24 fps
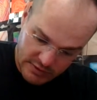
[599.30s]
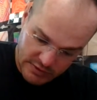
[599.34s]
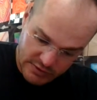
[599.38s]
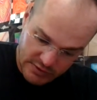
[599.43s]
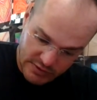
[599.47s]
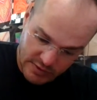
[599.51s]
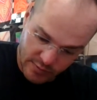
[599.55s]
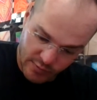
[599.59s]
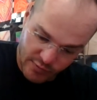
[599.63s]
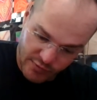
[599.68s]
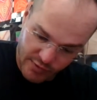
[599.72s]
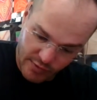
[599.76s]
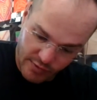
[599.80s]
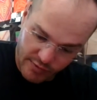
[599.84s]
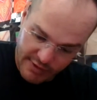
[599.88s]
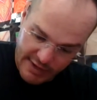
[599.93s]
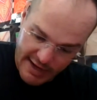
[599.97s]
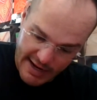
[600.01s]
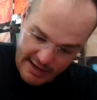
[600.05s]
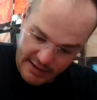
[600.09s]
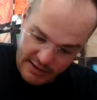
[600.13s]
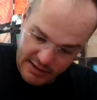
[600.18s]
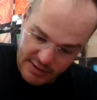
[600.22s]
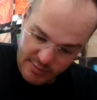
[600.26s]
So I'm throwing
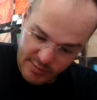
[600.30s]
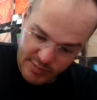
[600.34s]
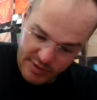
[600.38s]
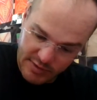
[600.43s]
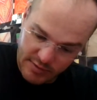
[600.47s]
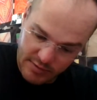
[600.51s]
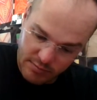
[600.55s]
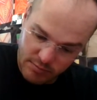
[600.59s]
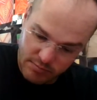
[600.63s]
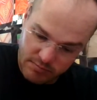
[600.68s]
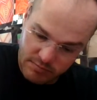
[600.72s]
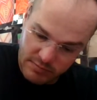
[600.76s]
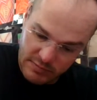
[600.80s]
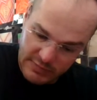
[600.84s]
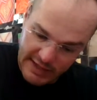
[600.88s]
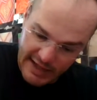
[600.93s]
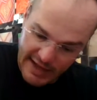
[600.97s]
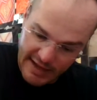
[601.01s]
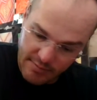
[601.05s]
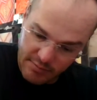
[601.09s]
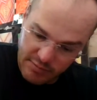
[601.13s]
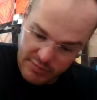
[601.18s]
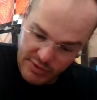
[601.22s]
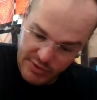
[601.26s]
down a little bit of
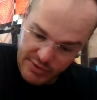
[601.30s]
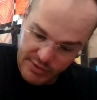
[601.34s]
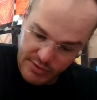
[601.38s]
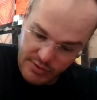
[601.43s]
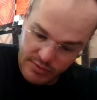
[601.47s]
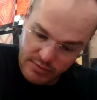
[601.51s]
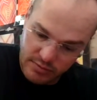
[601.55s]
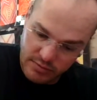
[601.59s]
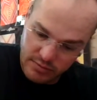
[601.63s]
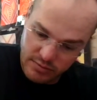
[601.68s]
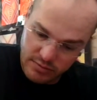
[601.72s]
light blue.